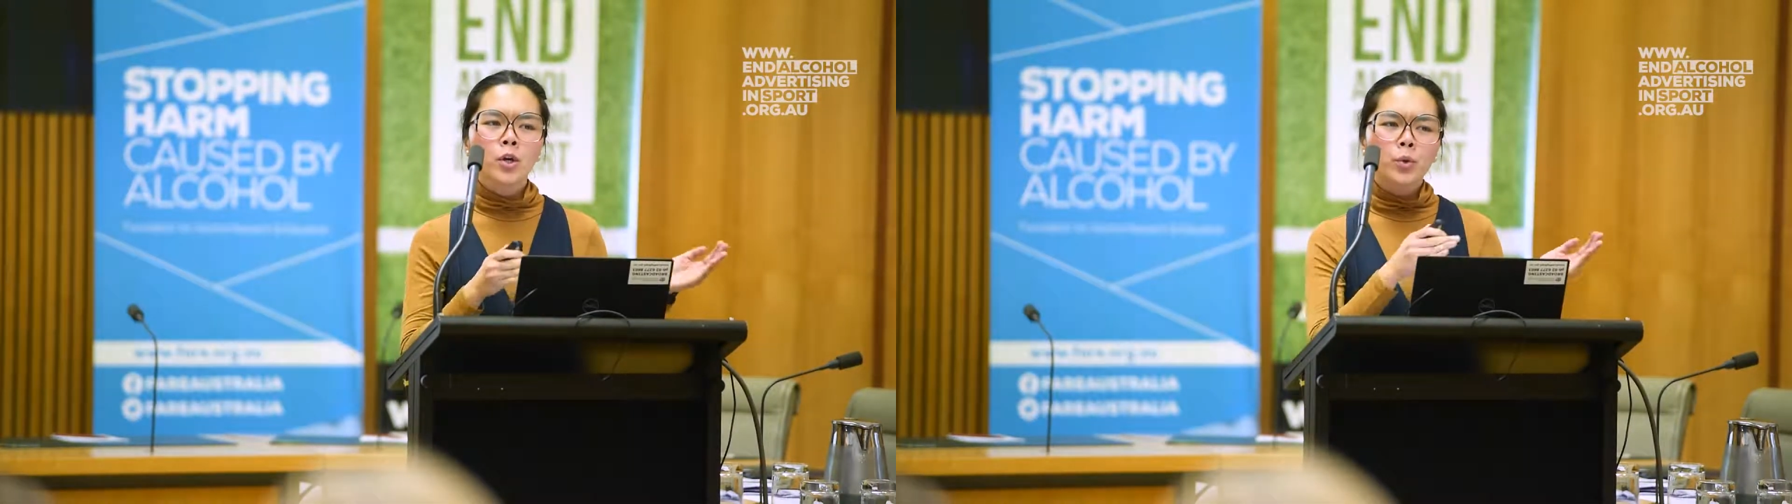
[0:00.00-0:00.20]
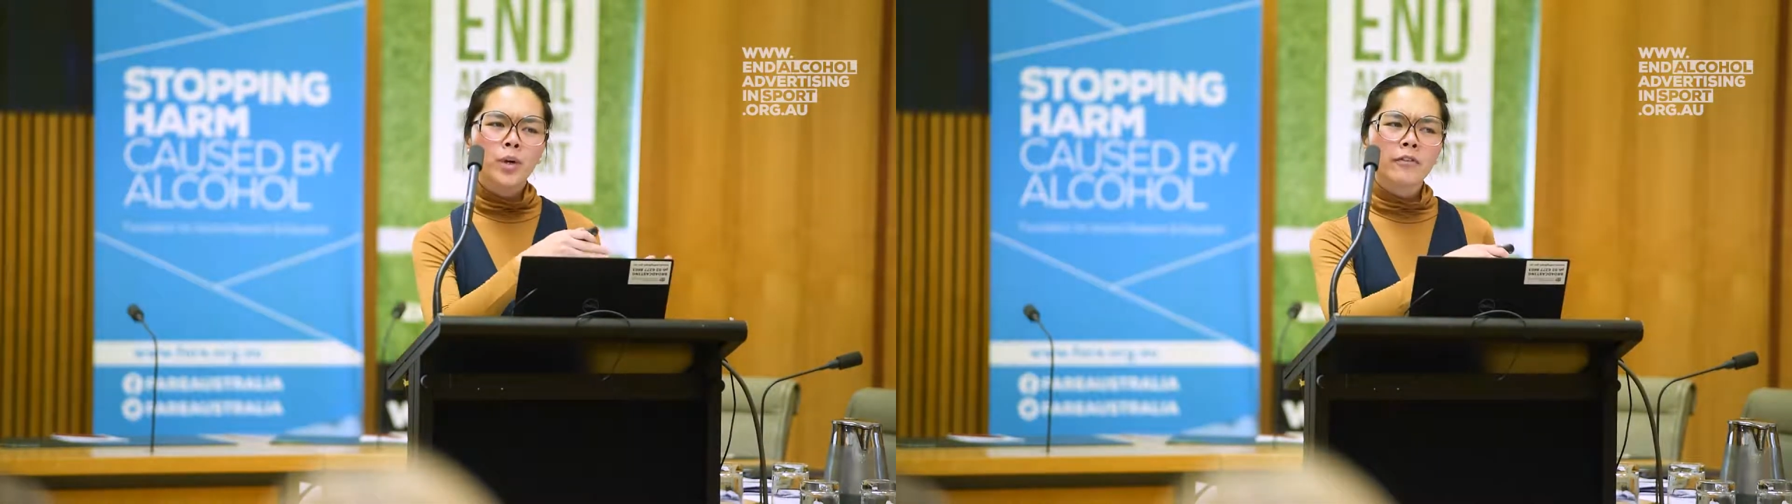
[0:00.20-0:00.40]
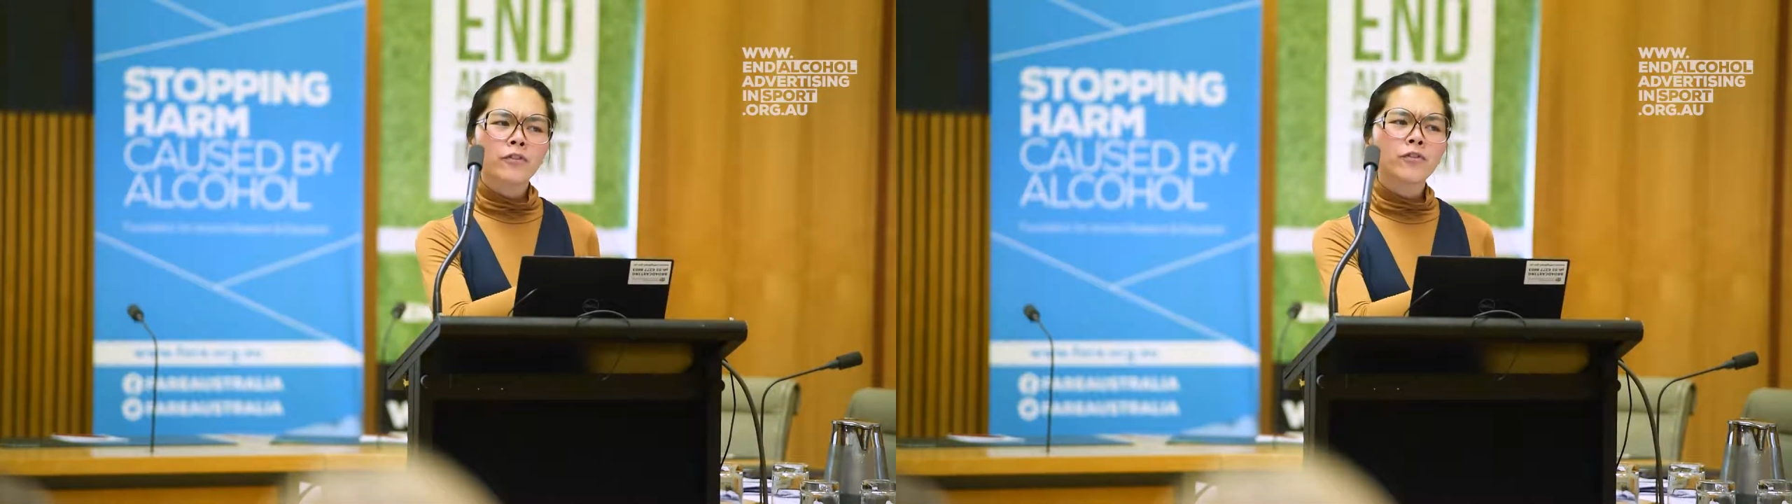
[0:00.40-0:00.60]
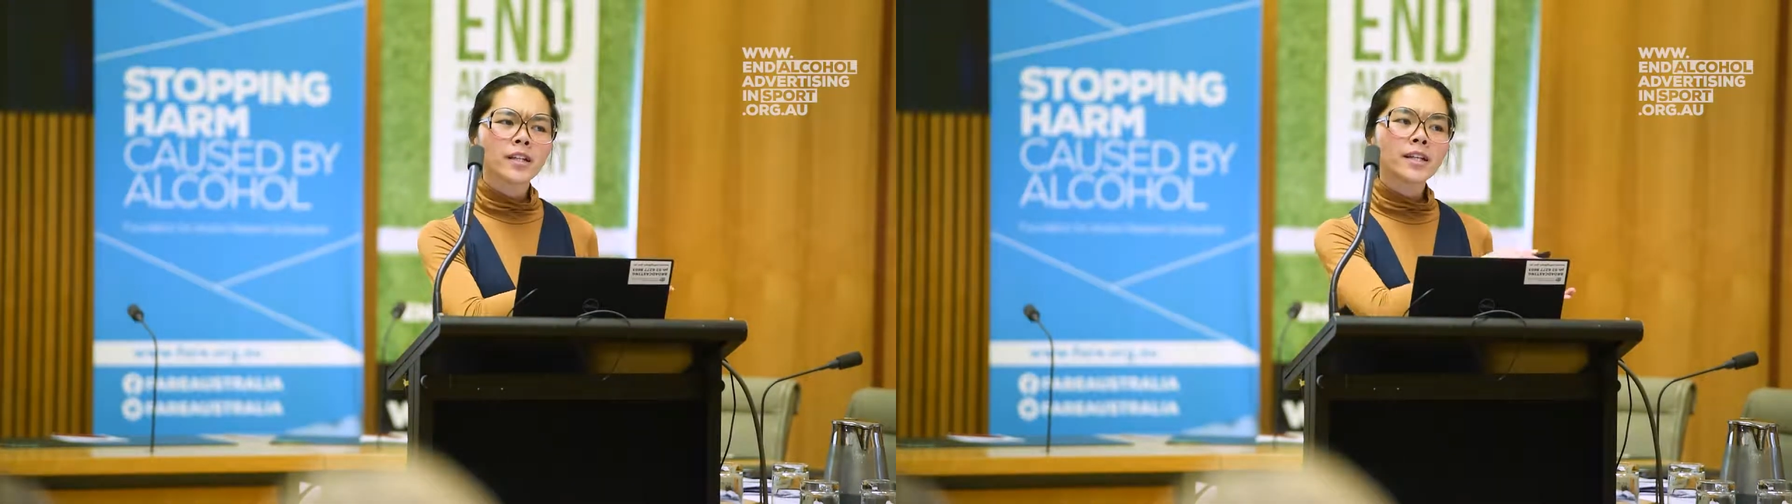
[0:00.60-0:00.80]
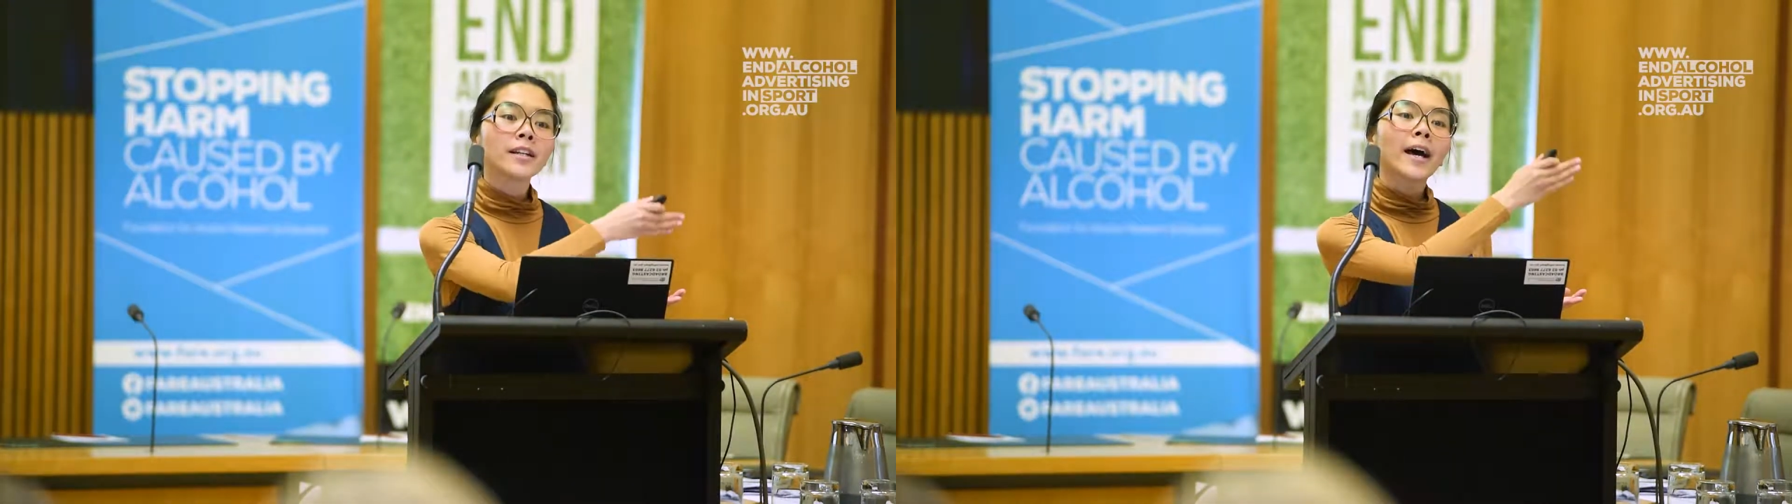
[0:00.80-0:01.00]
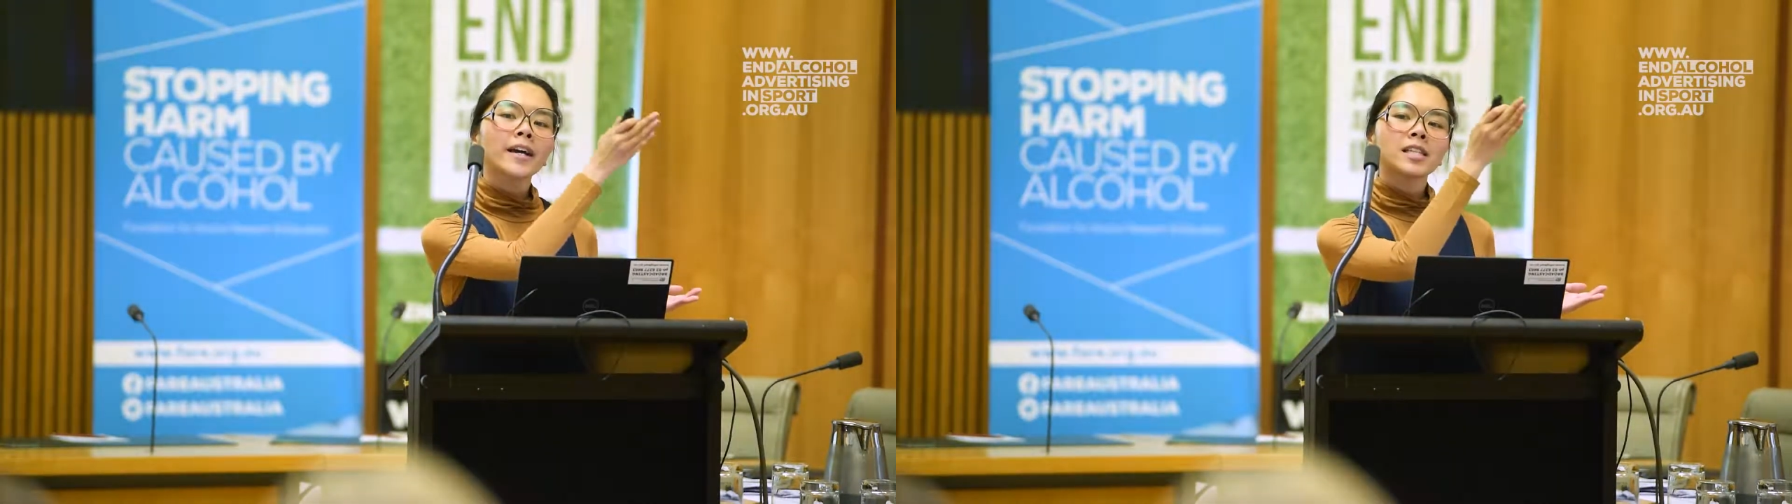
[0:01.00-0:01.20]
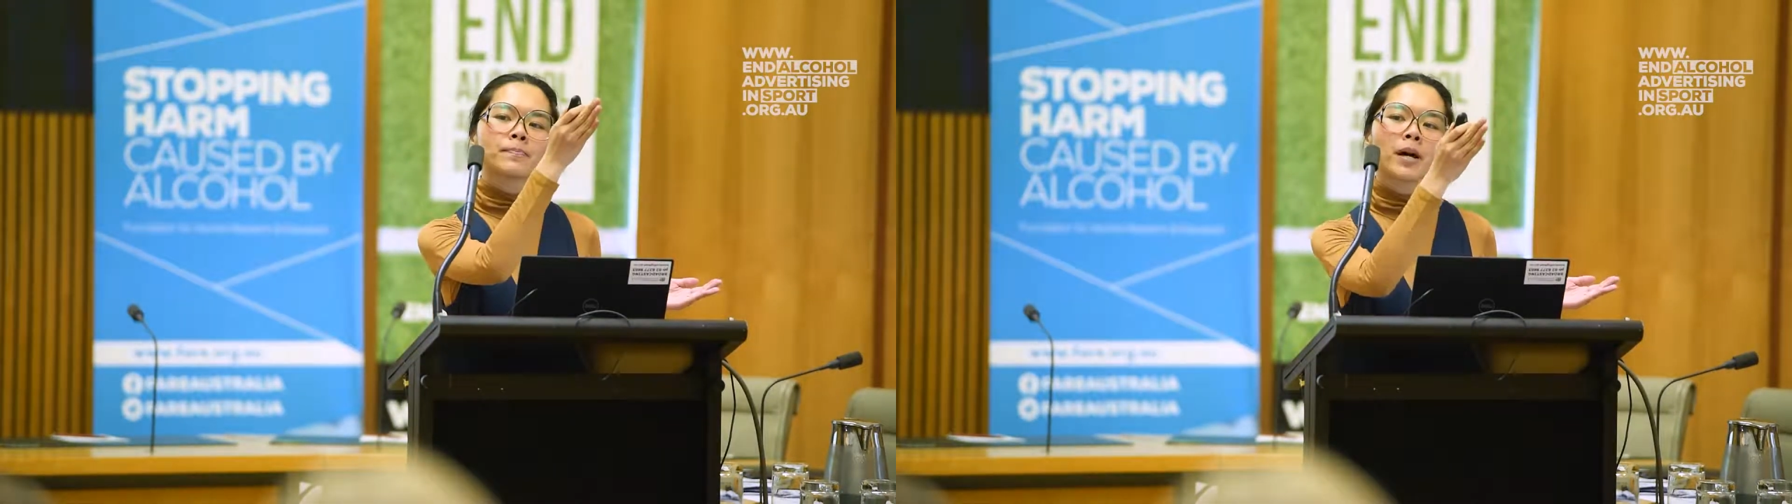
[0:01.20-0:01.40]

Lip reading: who have a really nice